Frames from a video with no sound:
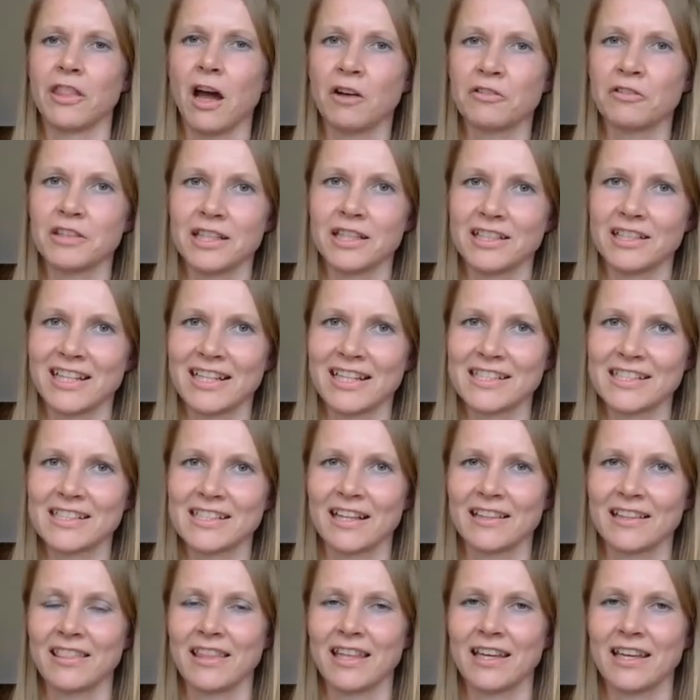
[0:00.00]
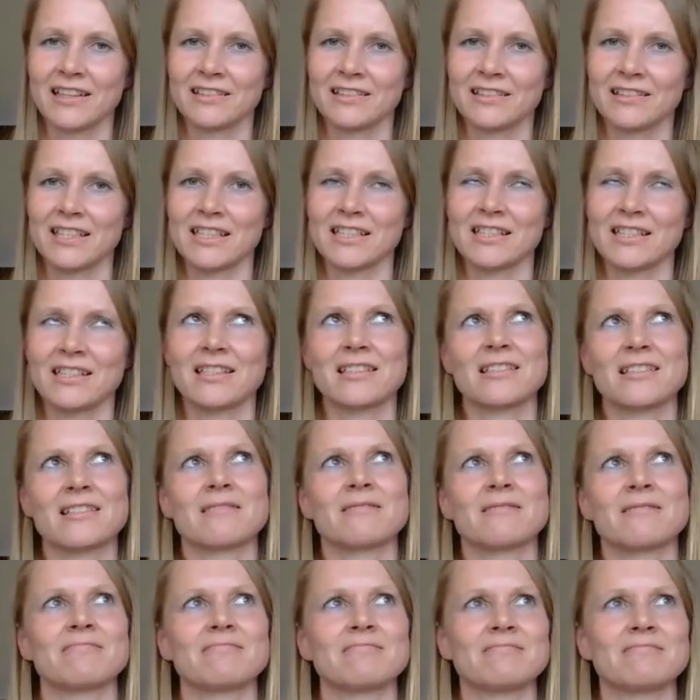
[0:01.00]
nothingness. And then
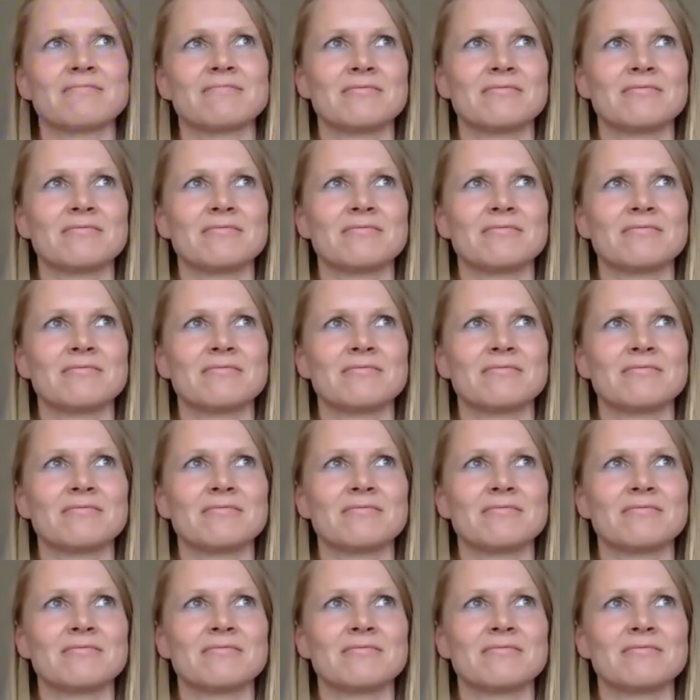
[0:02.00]
this